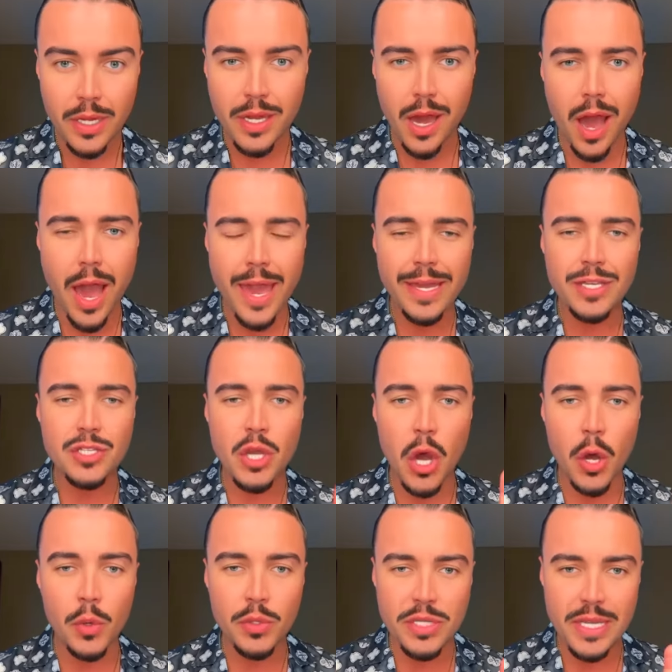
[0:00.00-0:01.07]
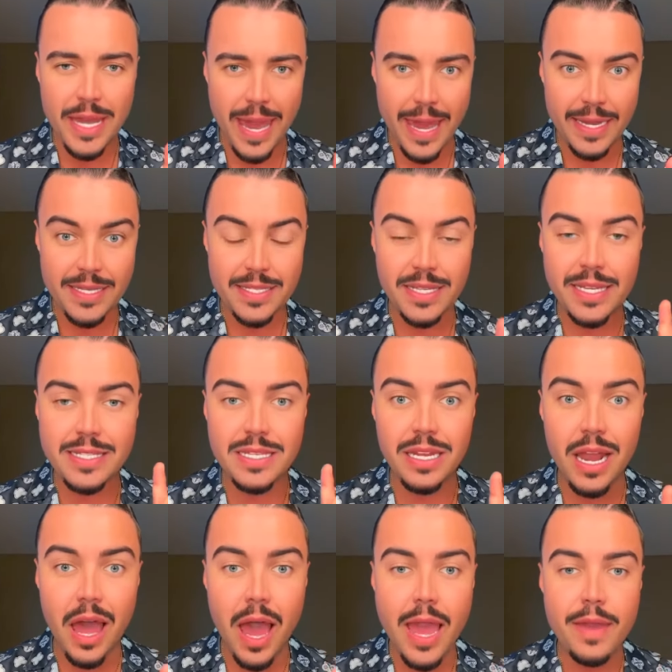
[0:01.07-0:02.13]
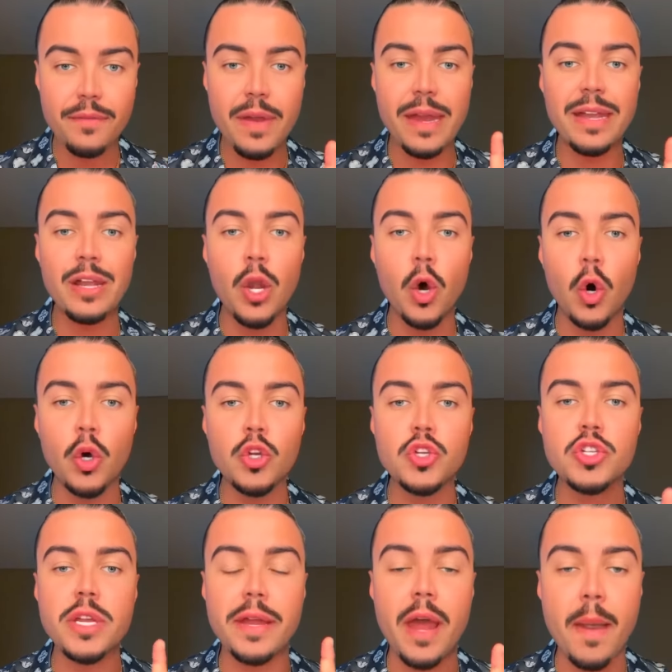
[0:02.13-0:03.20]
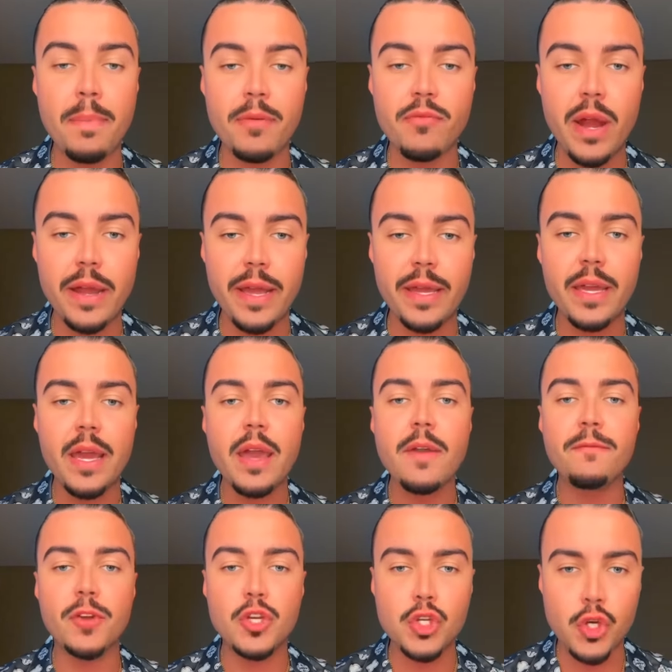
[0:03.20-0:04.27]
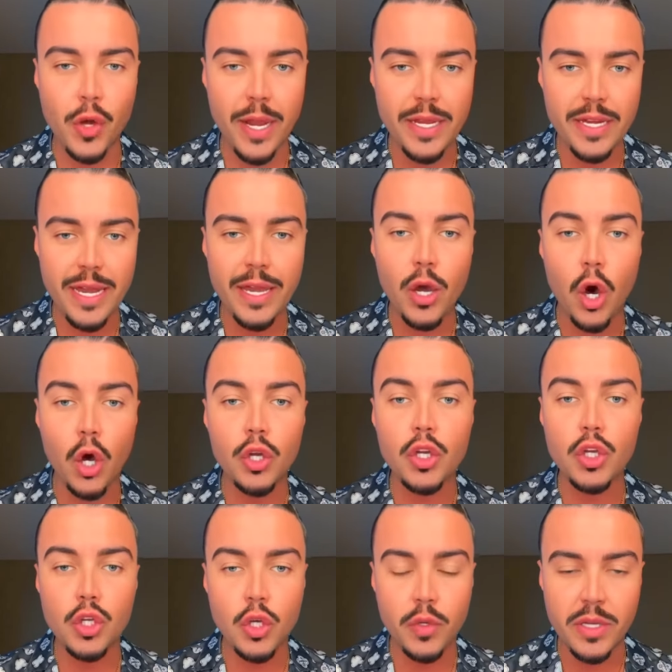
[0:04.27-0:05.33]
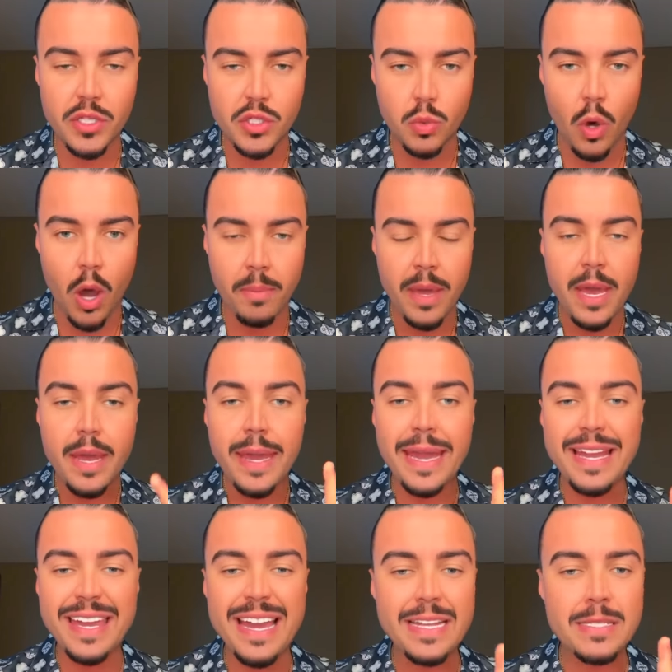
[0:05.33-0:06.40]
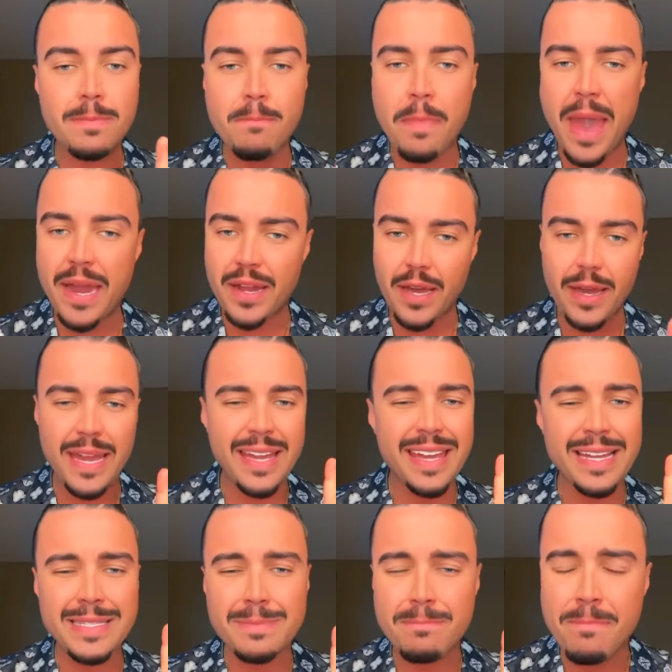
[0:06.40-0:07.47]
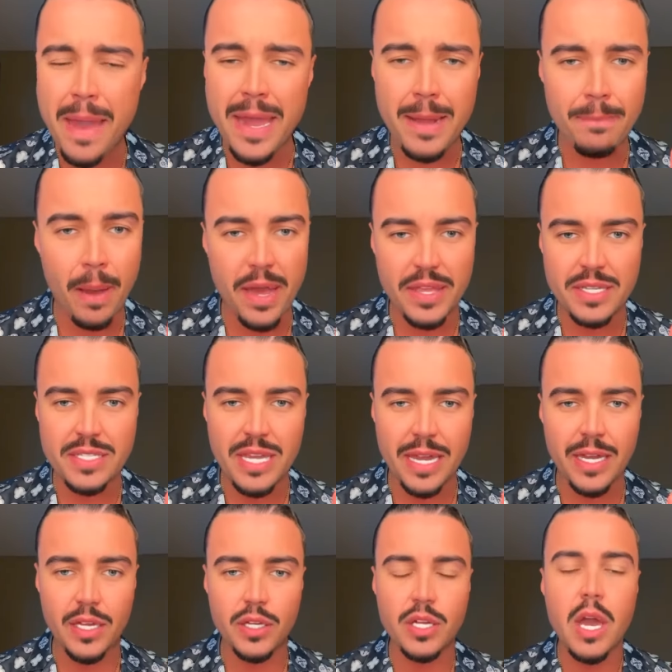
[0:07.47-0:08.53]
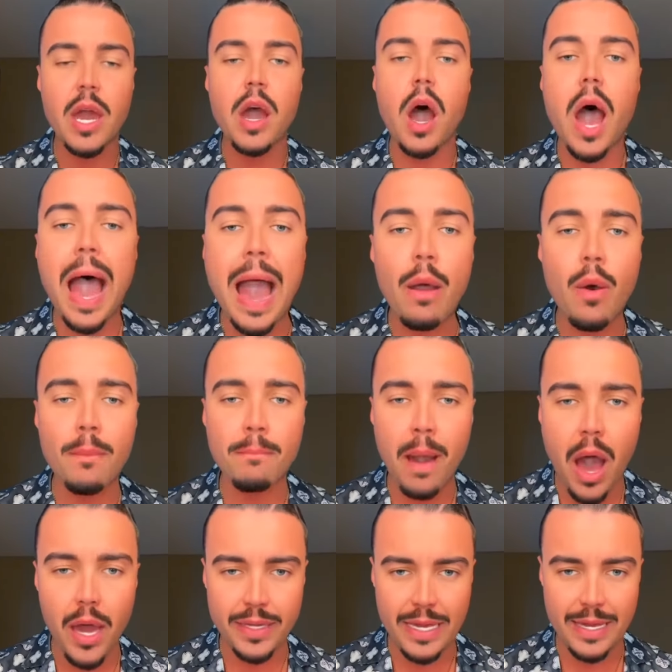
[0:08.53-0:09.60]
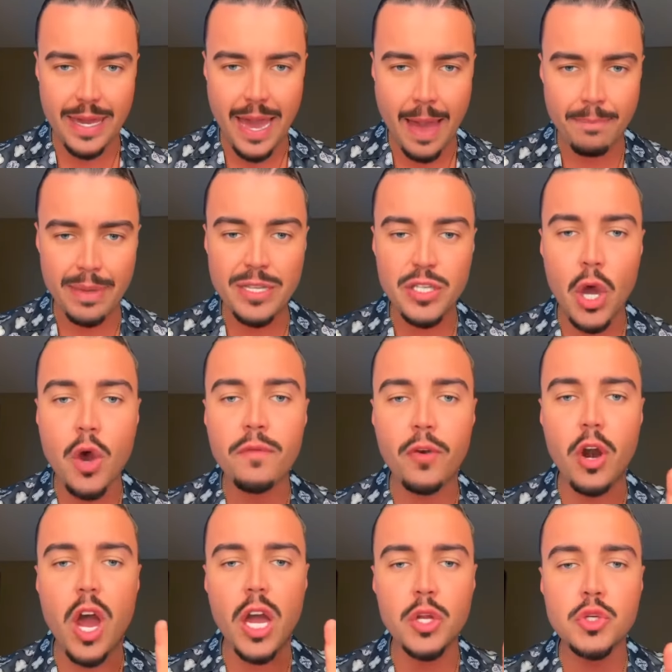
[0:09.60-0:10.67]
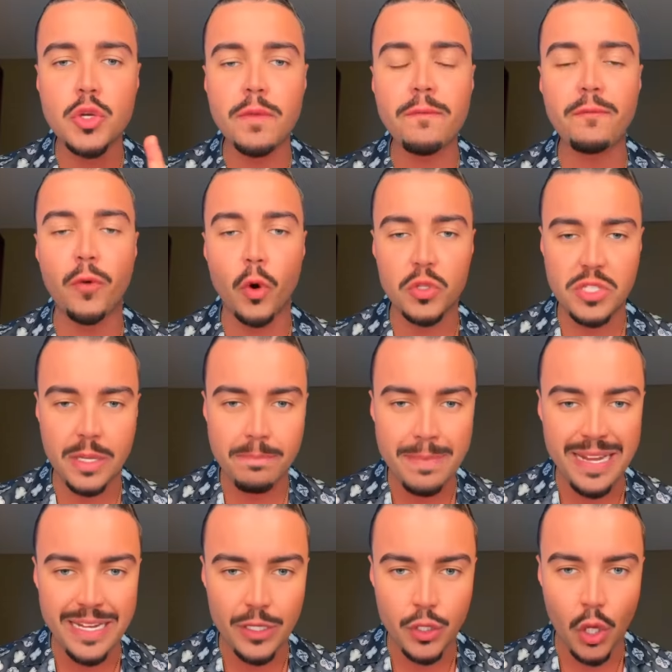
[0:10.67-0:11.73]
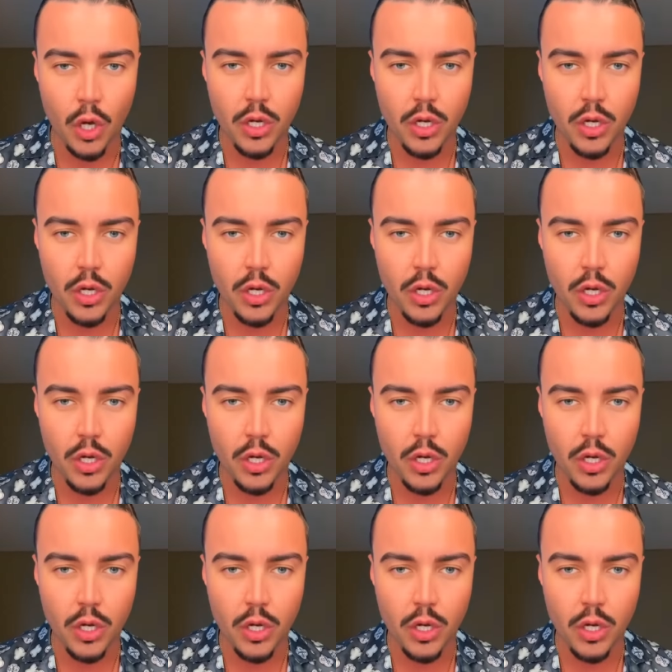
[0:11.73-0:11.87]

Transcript: Guys, OTX is live and launched and up and running for trading on Uniswap. It gets better. It gets better by the second. Our market cap is over $140 million.